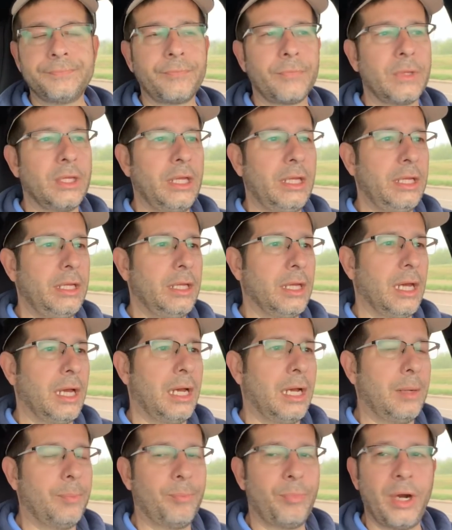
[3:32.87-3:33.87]

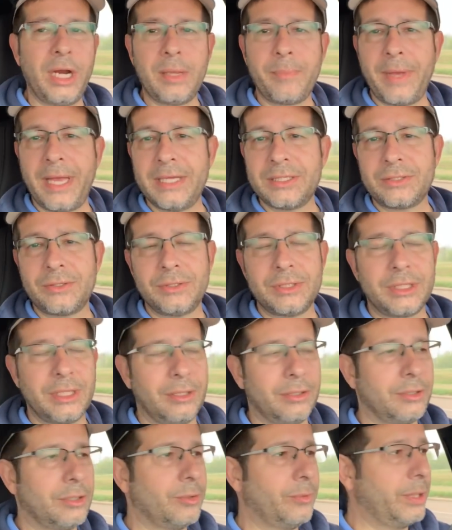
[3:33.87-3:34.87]
the brake master
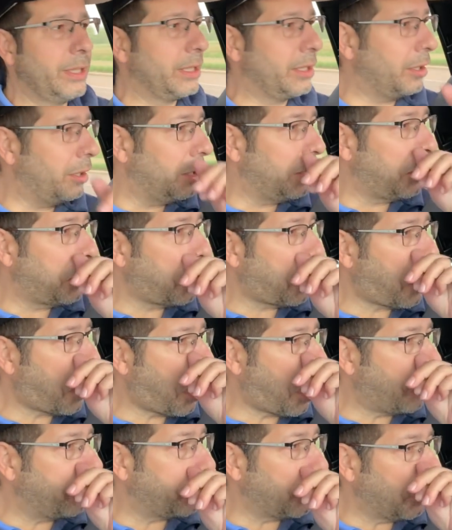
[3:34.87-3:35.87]
cylinder recall,
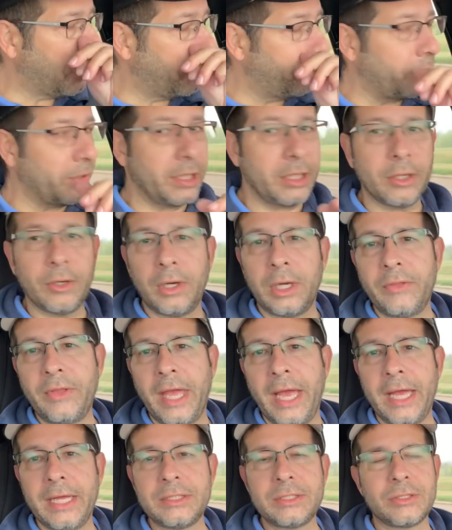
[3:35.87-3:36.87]
and I've done a video on
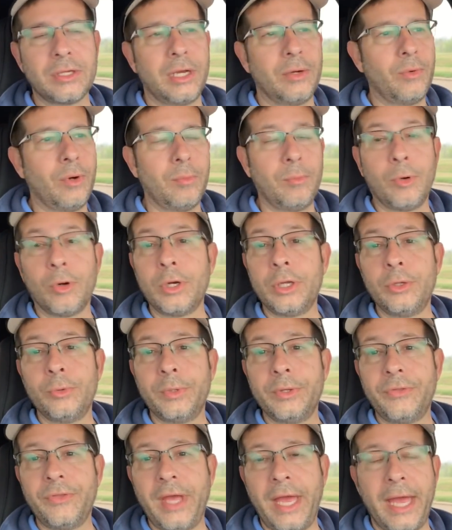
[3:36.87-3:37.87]
that, so I won't bore you
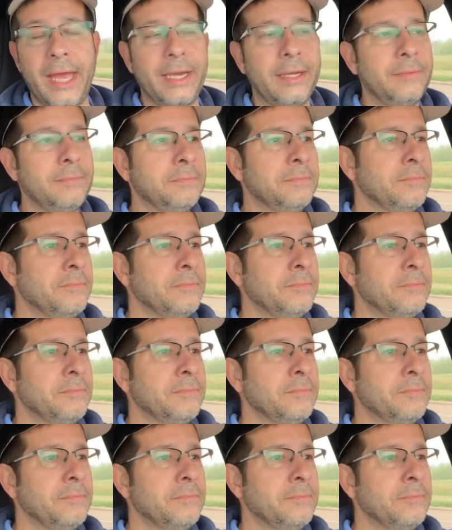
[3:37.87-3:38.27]
with that.